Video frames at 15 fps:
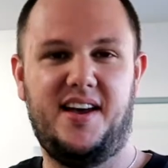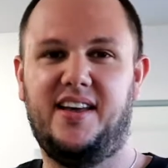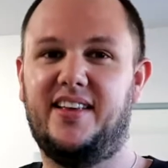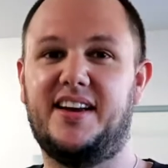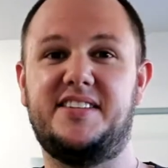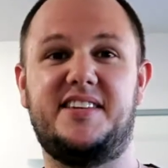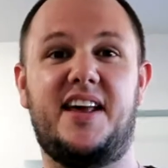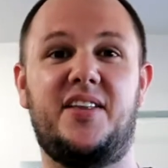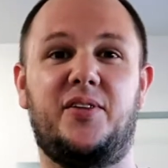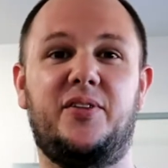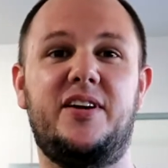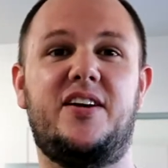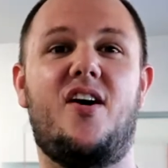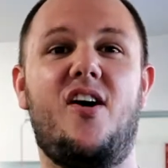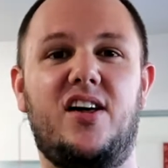Like I said, I'm gonna
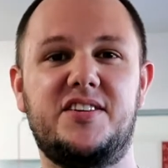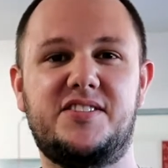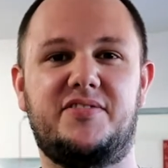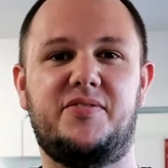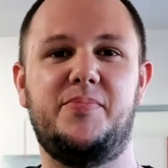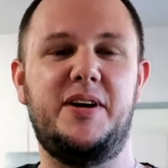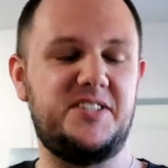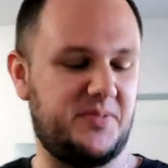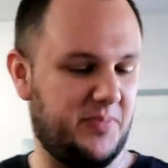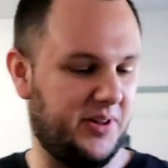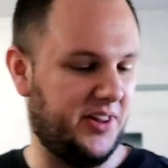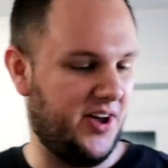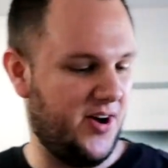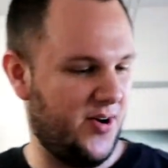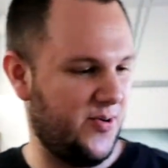link all his information
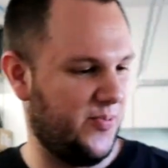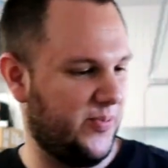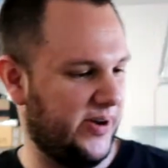below,